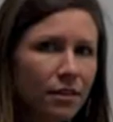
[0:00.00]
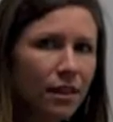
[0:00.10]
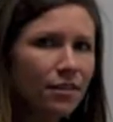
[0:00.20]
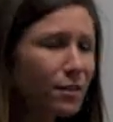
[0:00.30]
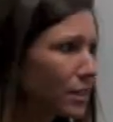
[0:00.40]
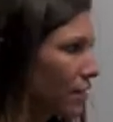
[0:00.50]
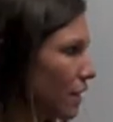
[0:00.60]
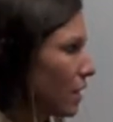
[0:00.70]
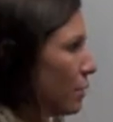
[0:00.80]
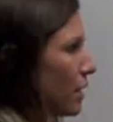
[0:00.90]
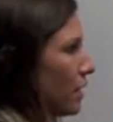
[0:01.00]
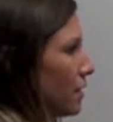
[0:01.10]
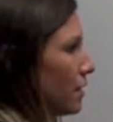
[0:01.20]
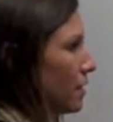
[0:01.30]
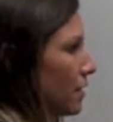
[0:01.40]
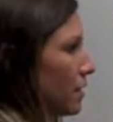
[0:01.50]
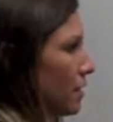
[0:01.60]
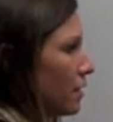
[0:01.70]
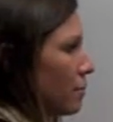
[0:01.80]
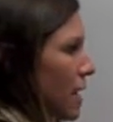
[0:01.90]
If you said 31,
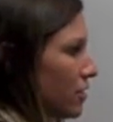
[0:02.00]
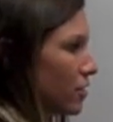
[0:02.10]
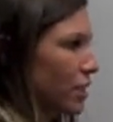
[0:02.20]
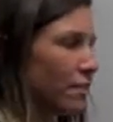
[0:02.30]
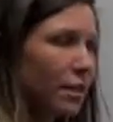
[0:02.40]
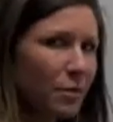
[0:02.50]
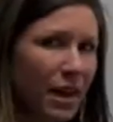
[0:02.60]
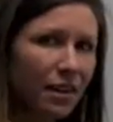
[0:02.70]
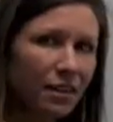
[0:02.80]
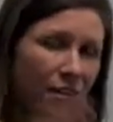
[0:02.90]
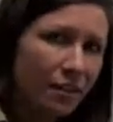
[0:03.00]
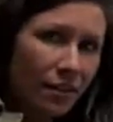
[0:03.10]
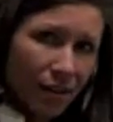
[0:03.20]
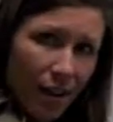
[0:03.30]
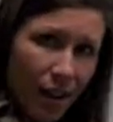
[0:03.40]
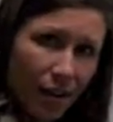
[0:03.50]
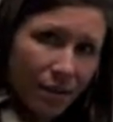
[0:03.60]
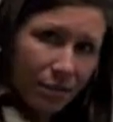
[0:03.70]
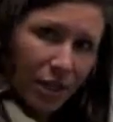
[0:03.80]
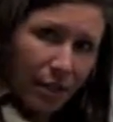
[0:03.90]
pat yourself on the back.
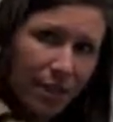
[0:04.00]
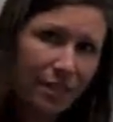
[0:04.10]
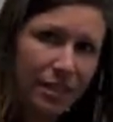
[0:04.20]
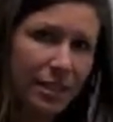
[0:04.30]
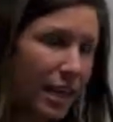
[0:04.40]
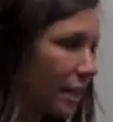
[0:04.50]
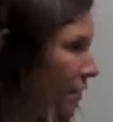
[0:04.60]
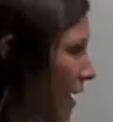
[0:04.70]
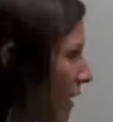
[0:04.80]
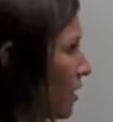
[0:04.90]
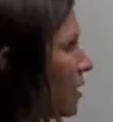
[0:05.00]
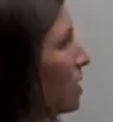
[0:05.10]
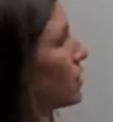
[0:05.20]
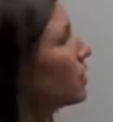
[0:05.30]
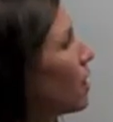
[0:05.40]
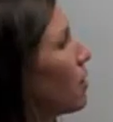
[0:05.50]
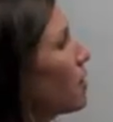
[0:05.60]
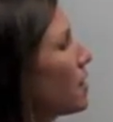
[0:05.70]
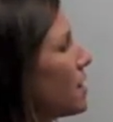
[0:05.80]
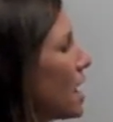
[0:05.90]
Awesome job. That's exactly right. So
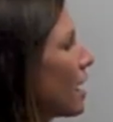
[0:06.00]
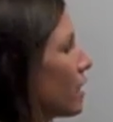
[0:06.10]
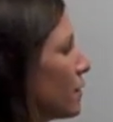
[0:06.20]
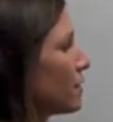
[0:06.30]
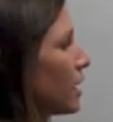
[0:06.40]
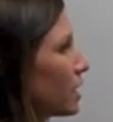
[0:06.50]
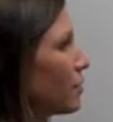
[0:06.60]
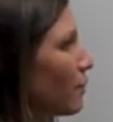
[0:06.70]
now that we've talked about